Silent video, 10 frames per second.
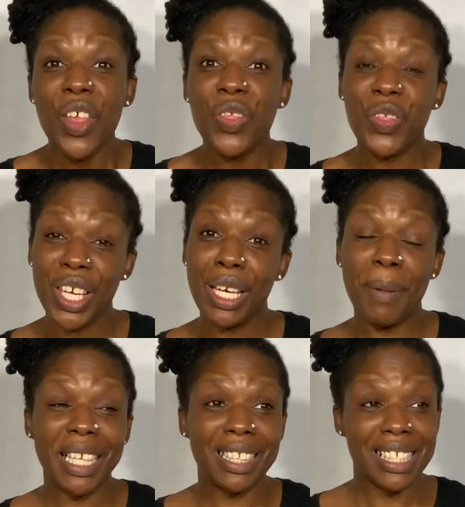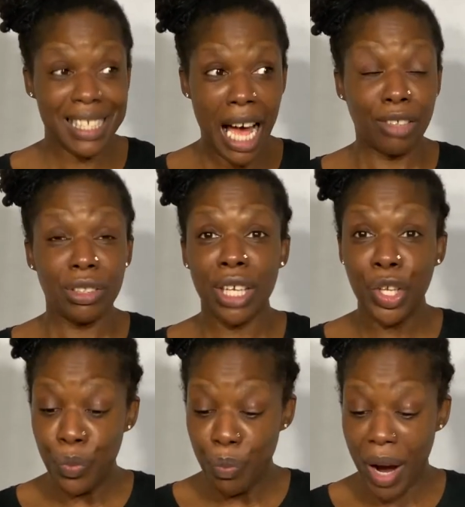Think about the sounds that you
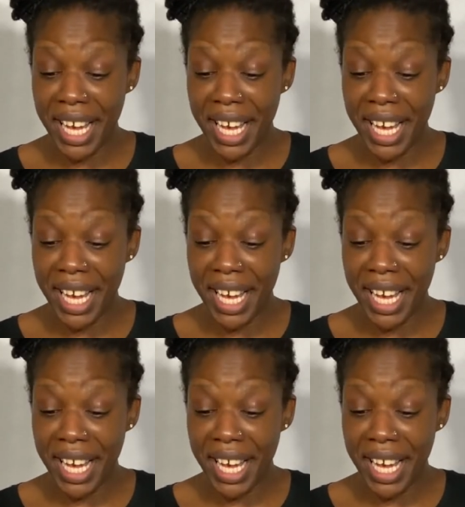might